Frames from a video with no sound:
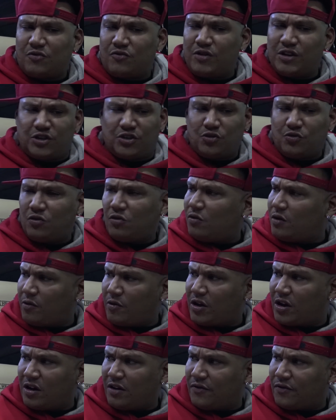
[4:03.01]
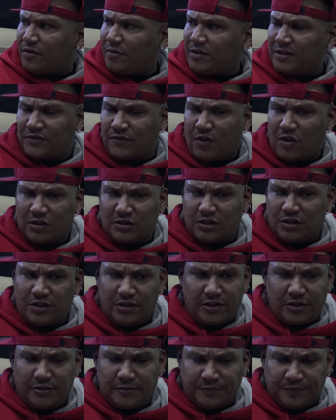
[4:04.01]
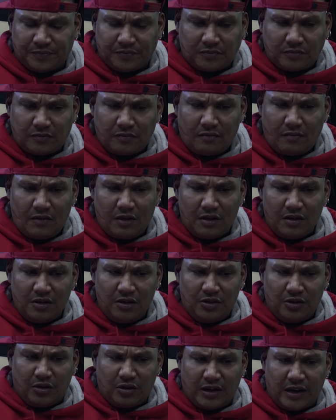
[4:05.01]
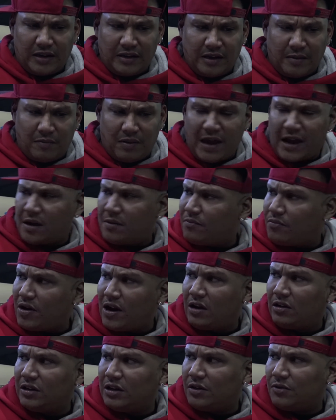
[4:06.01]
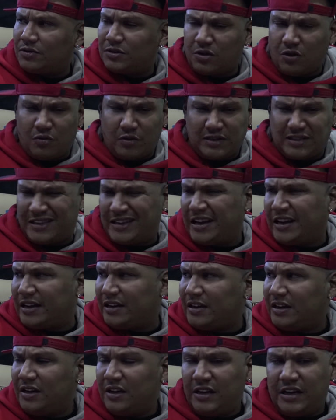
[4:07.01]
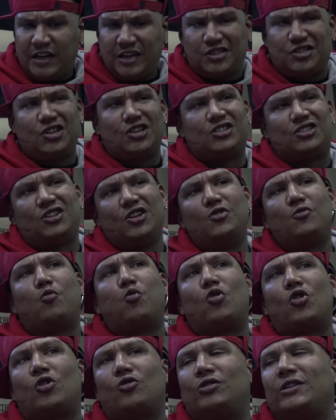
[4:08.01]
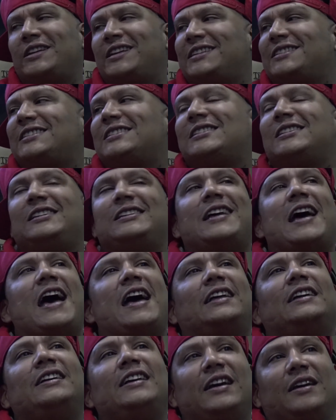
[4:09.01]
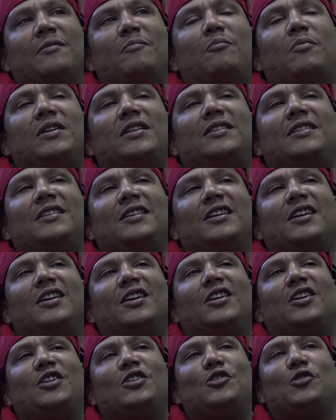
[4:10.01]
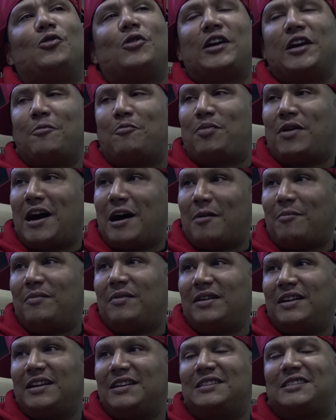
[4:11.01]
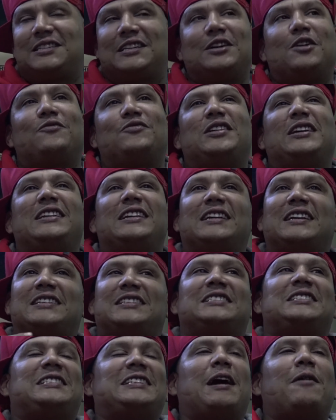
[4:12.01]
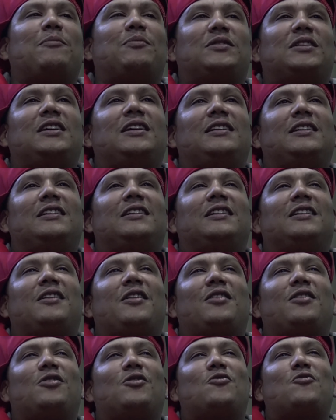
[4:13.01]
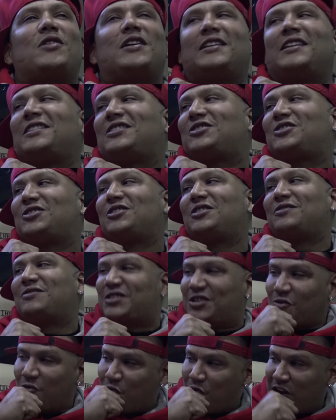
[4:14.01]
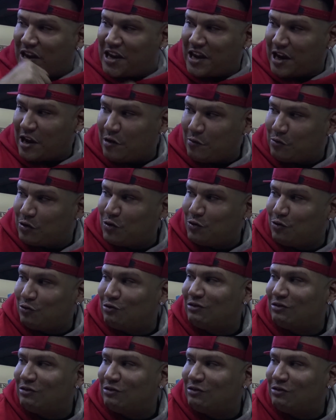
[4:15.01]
a ritual where we come from as far as the hood. That black and brown love was always there. Yeah. It's just that the world needed to see that. But, hip hop itself didn't accept it the way they should have until we came through.